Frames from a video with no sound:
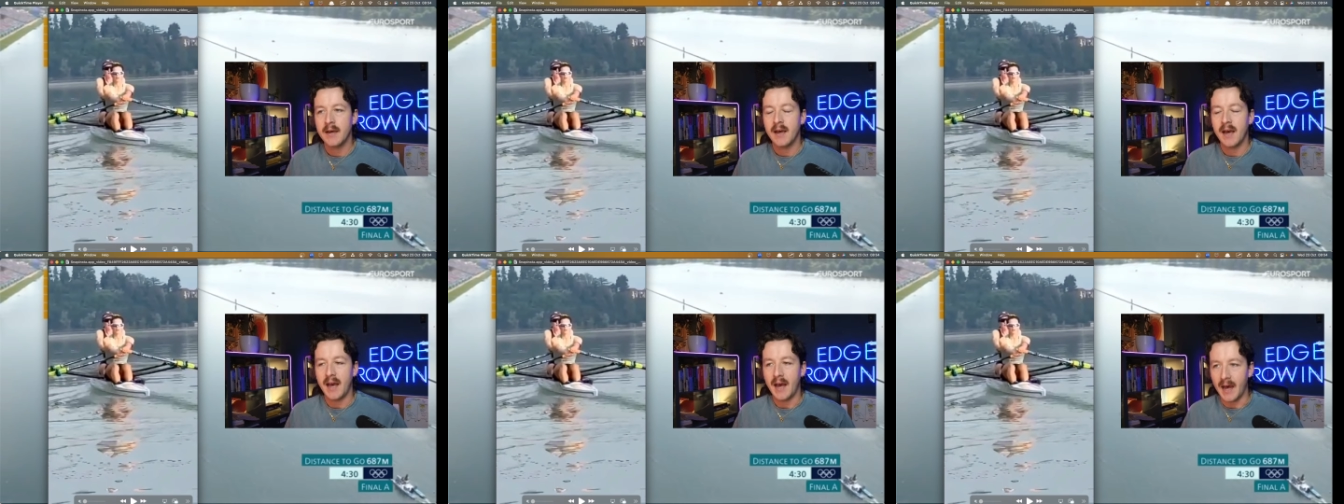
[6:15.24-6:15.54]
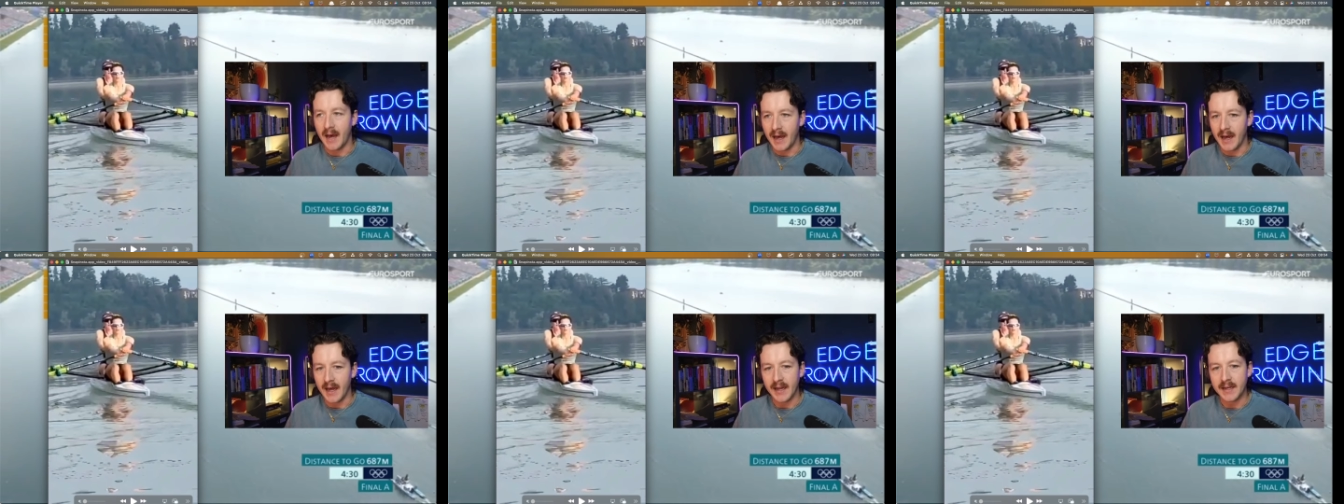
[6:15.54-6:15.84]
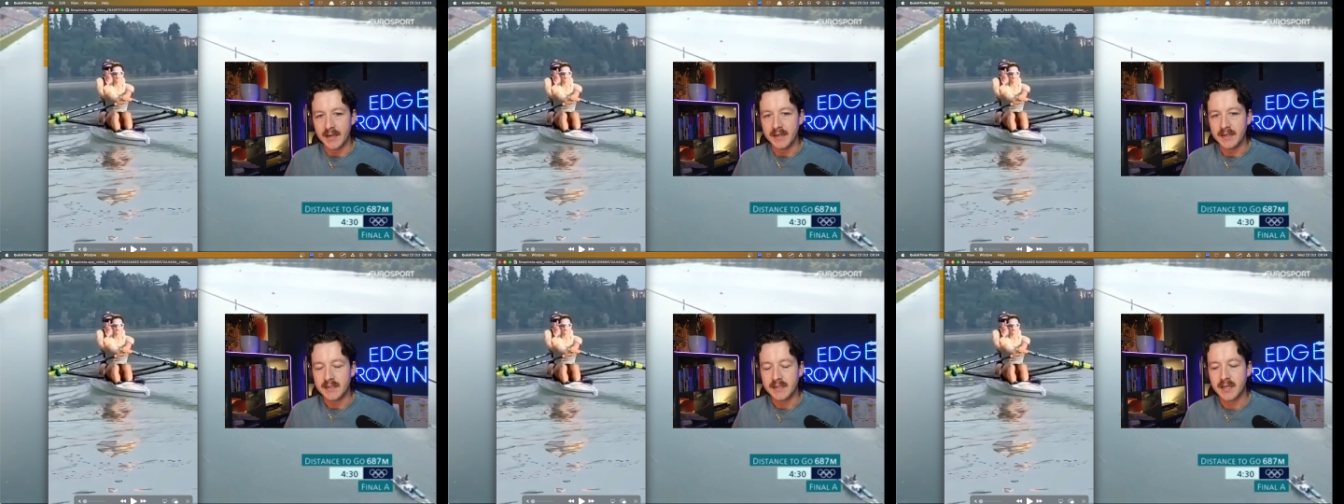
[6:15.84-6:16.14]

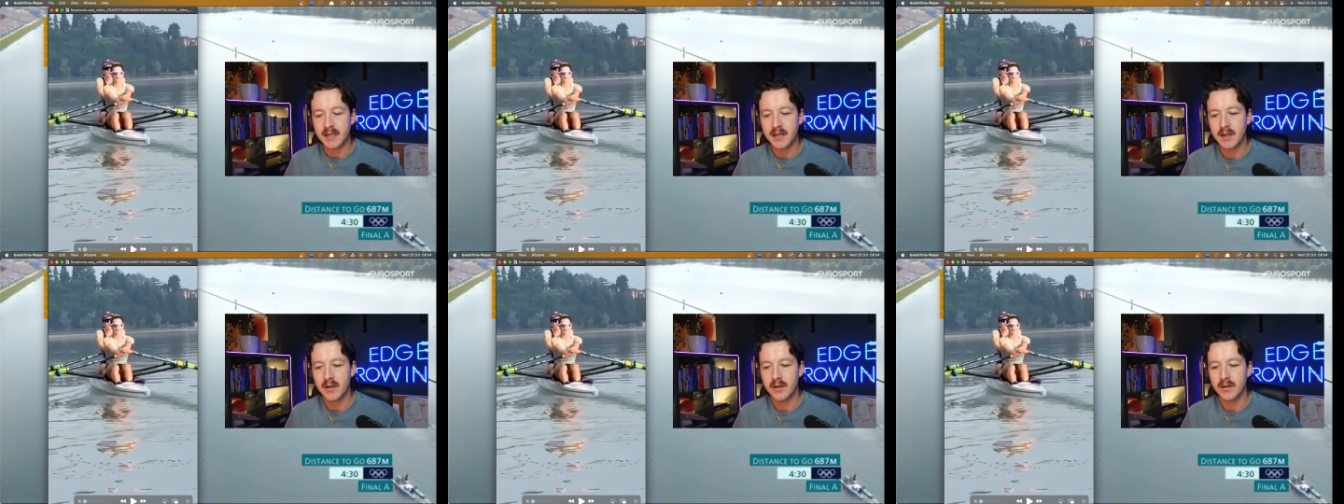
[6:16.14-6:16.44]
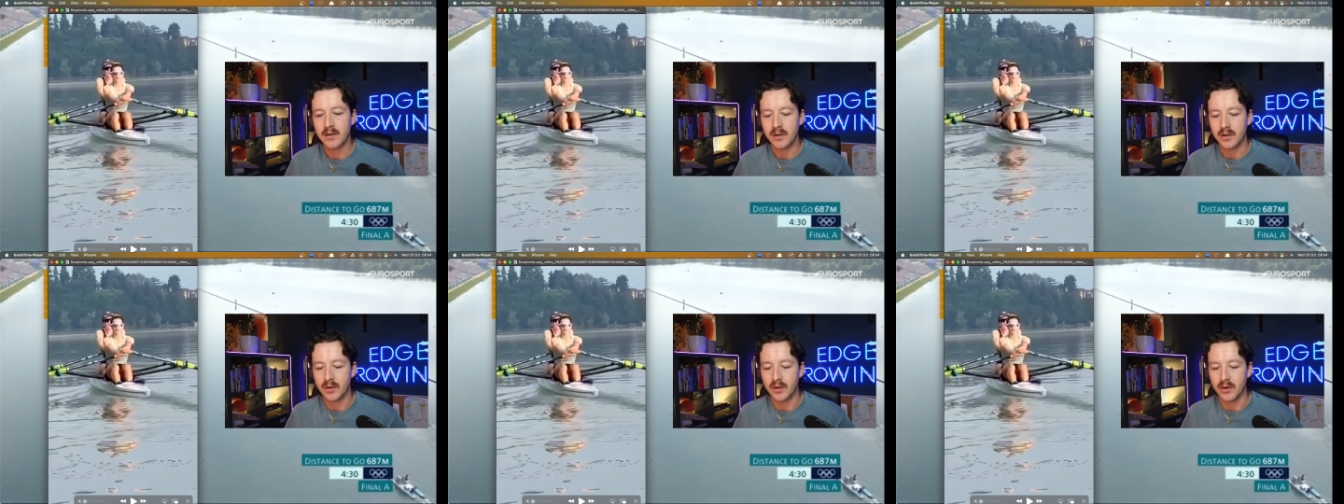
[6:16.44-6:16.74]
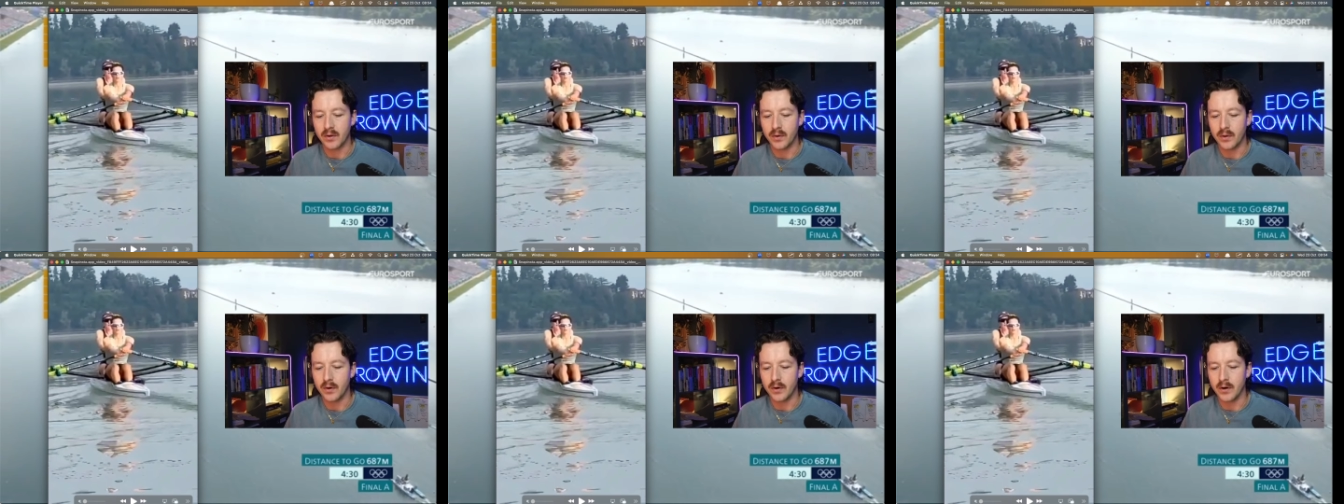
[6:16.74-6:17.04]
and
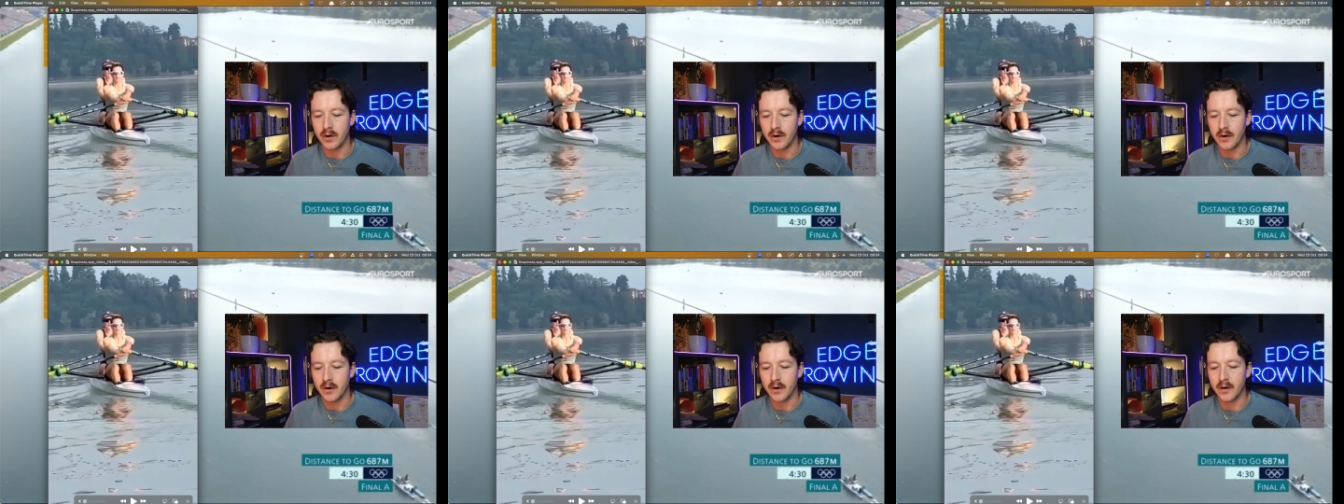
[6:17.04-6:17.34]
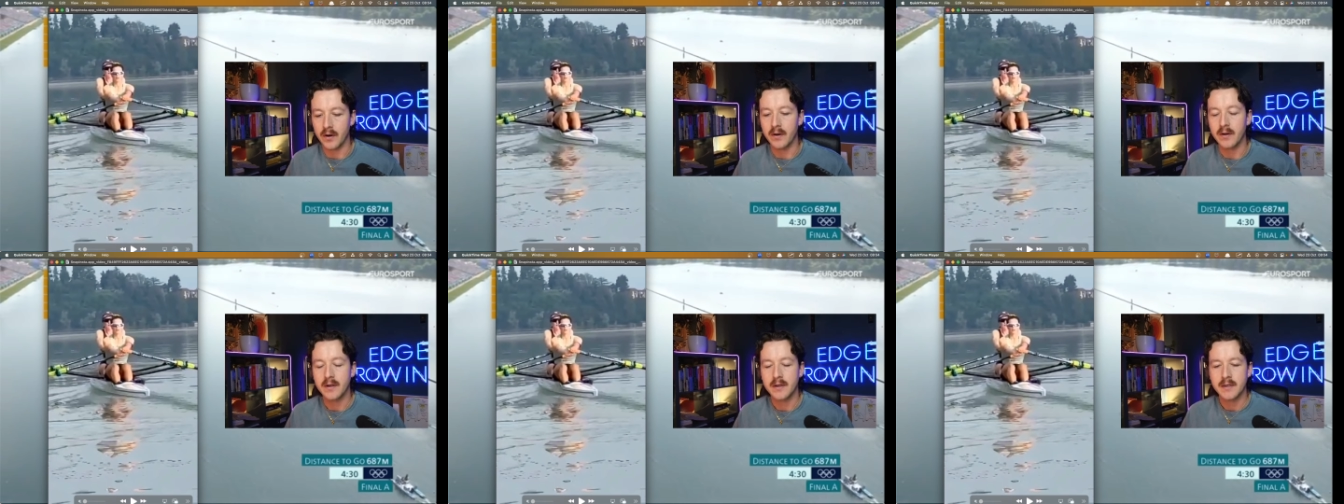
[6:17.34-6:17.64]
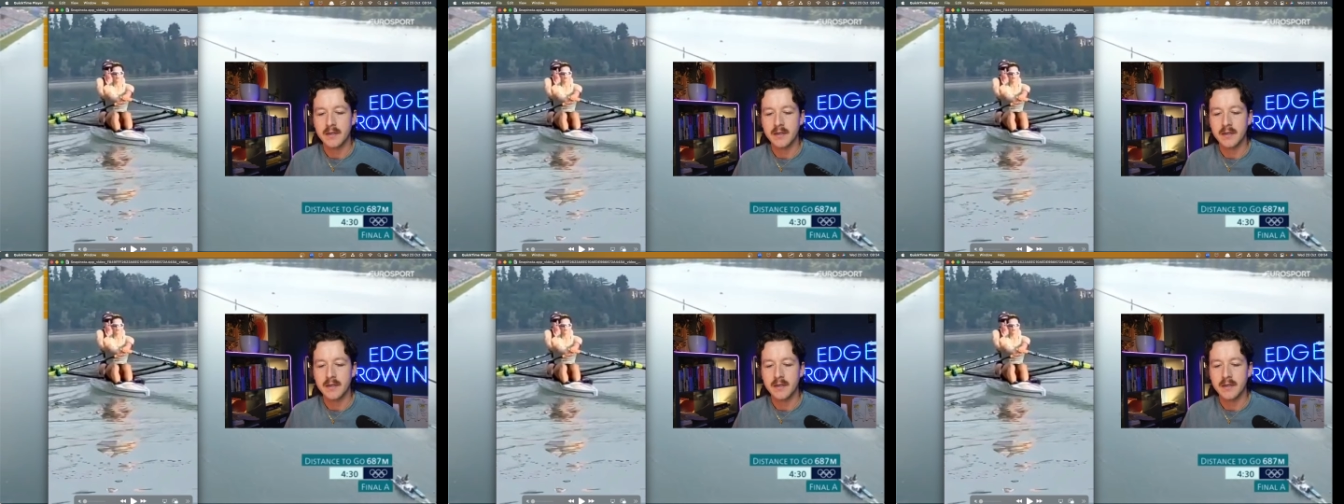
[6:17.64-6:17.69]
you're